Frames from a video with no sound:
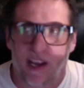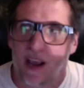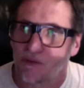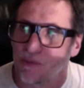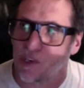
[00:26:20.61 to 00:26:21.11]
It
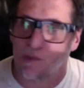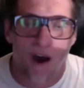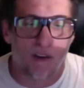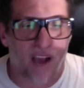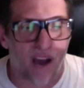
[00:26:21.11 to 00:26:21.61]
comes from a
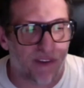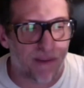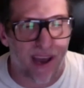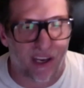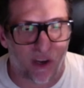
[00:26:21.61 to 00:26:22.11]
Smart Recovery
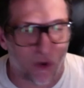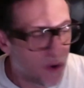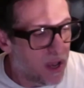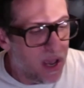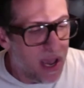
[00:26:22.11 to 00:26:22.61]
manual.
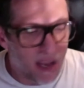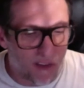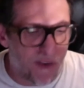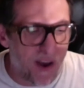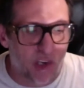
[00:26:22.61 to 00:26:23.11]
The
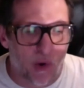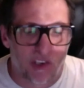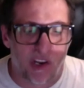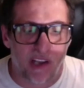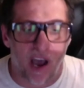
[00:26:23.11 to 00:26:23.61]
first question is